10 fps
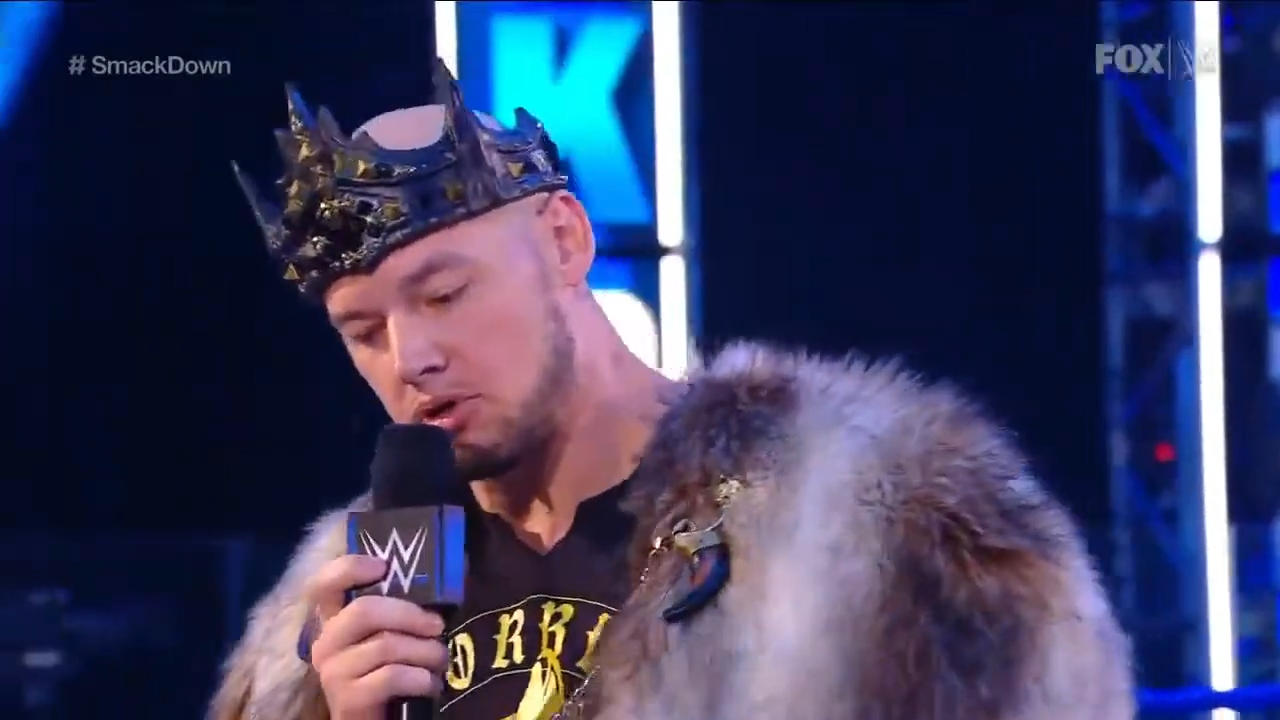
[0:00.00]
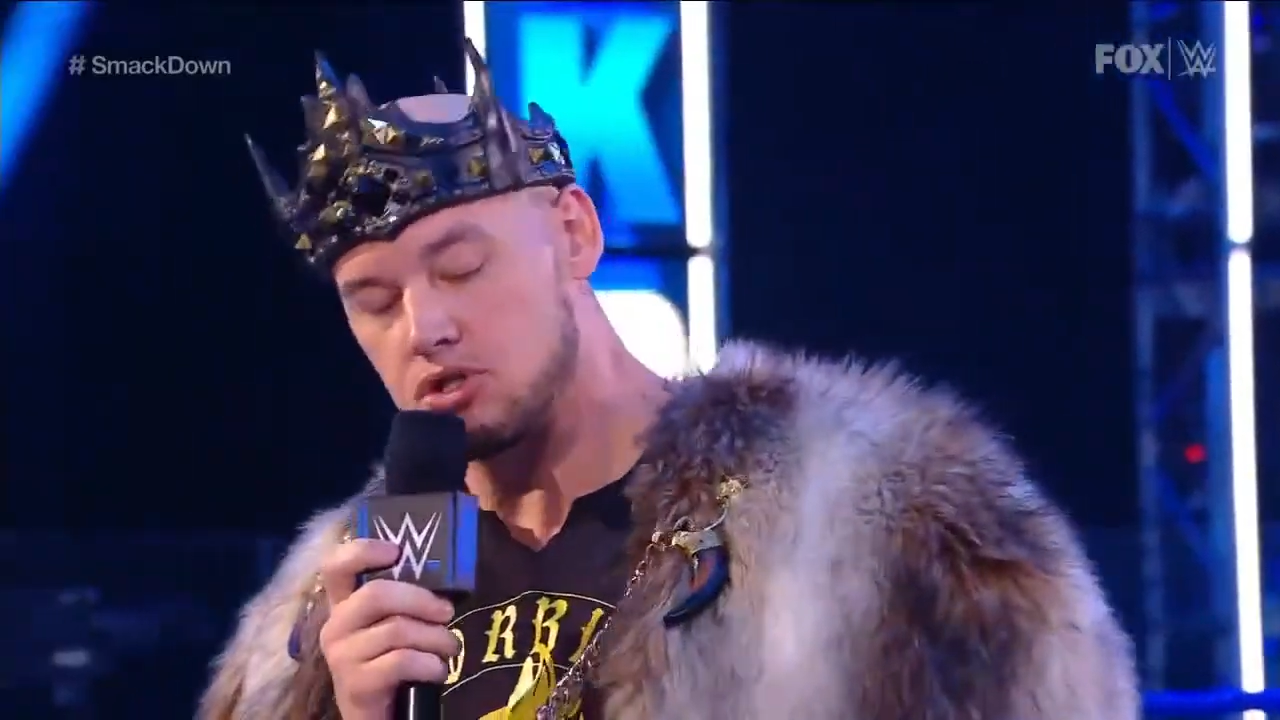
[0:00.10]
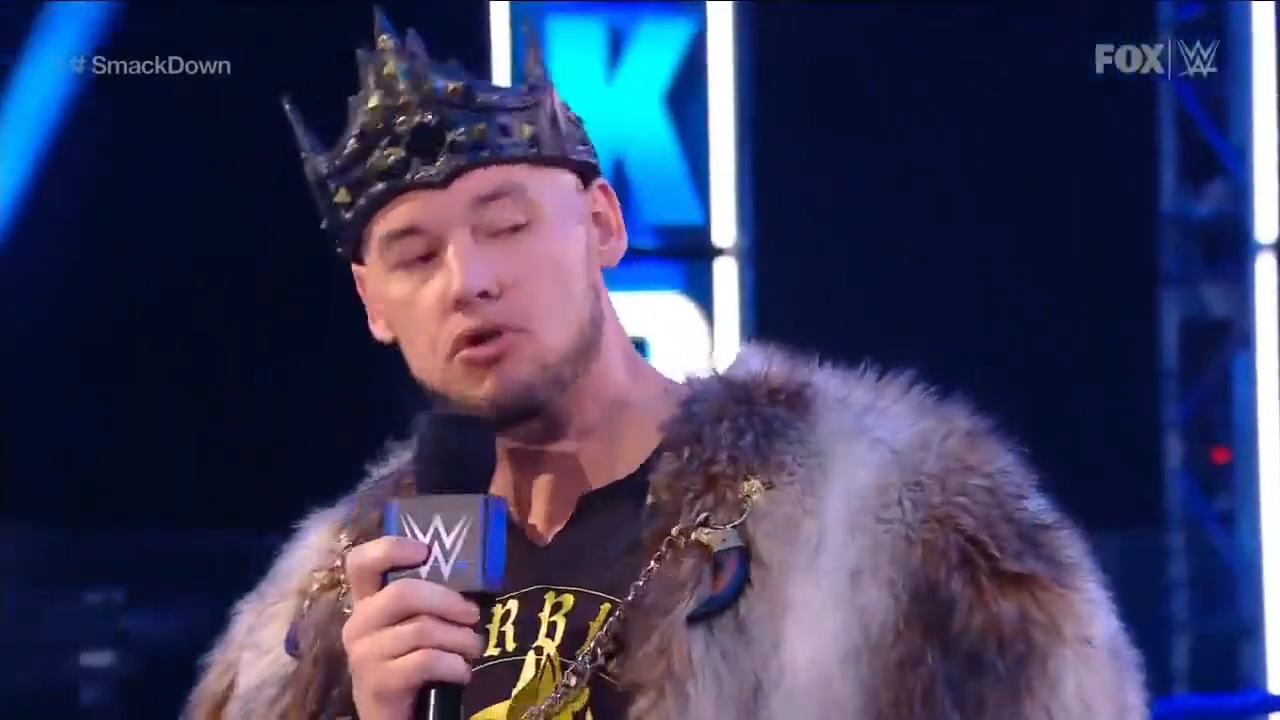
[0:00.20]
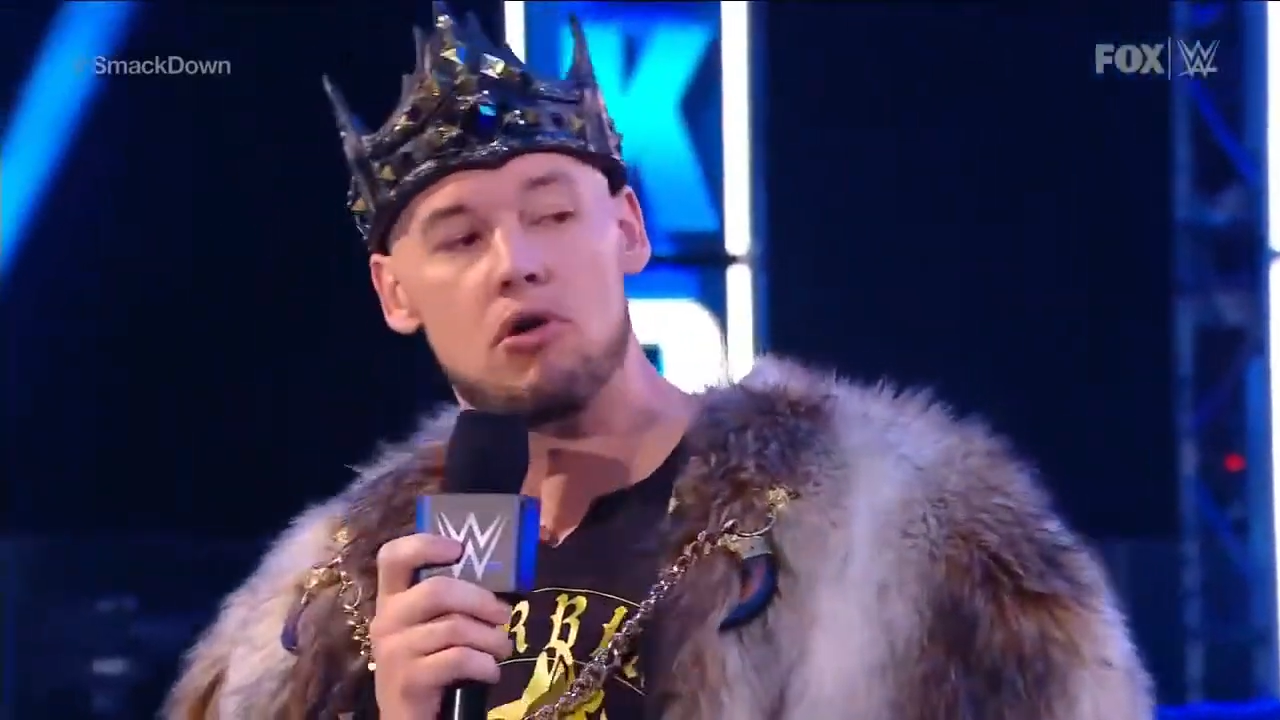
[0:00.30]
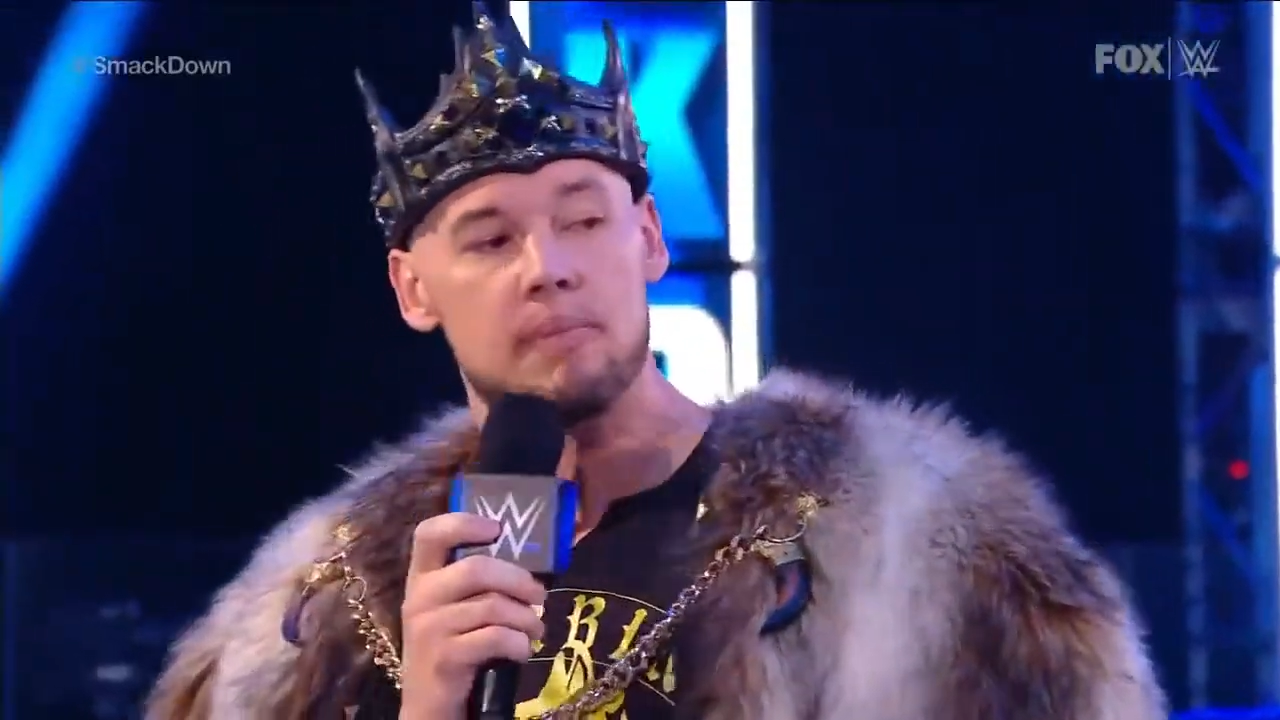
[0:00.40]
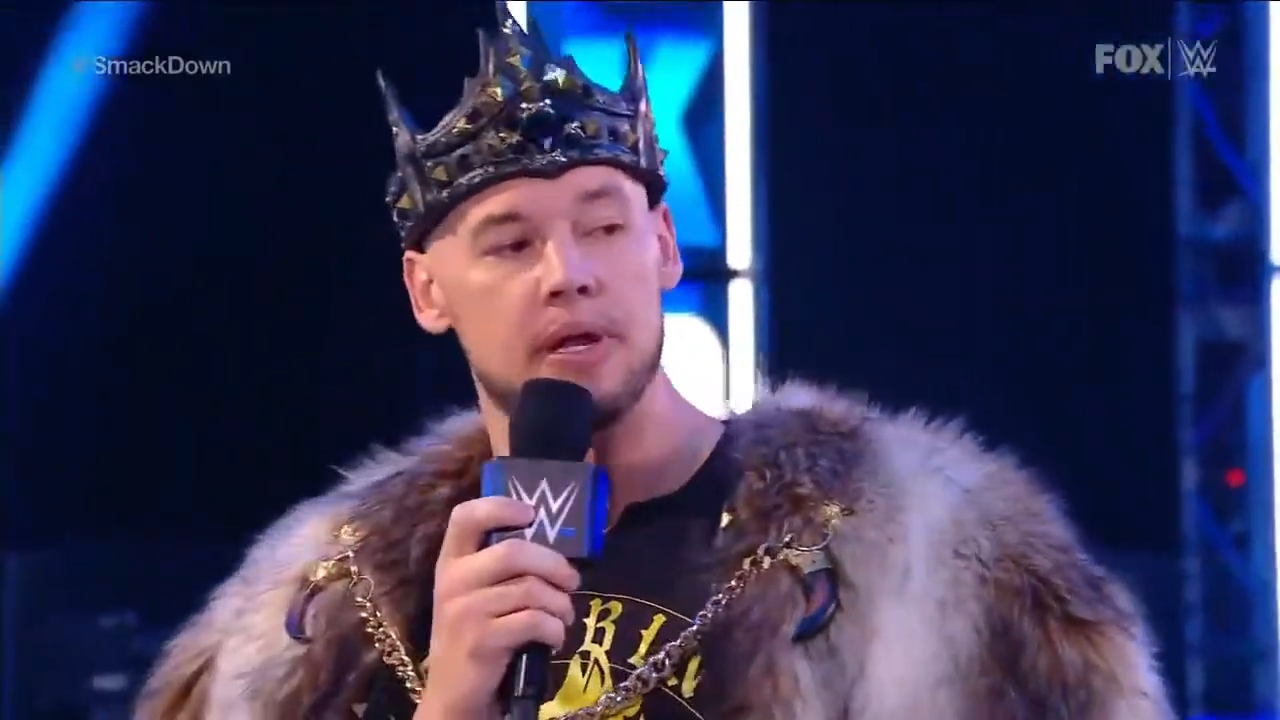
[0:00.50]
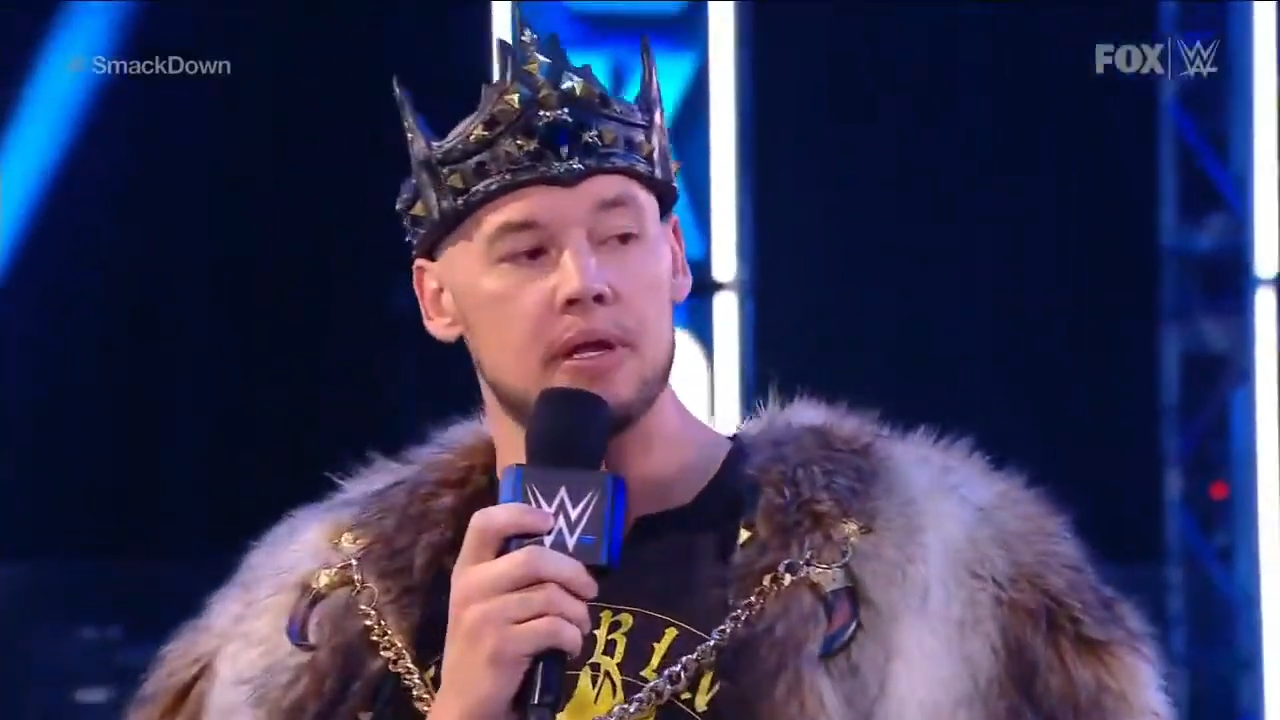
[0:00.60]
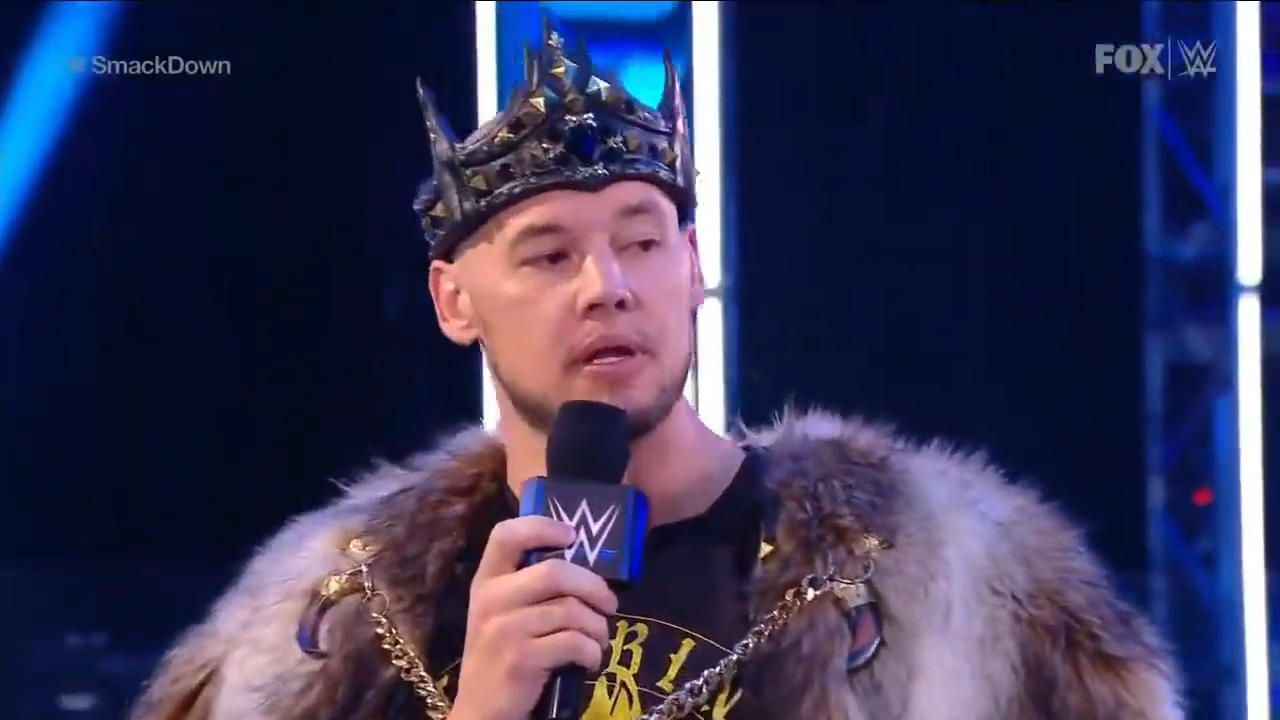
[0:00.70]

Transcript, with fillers: Strowman.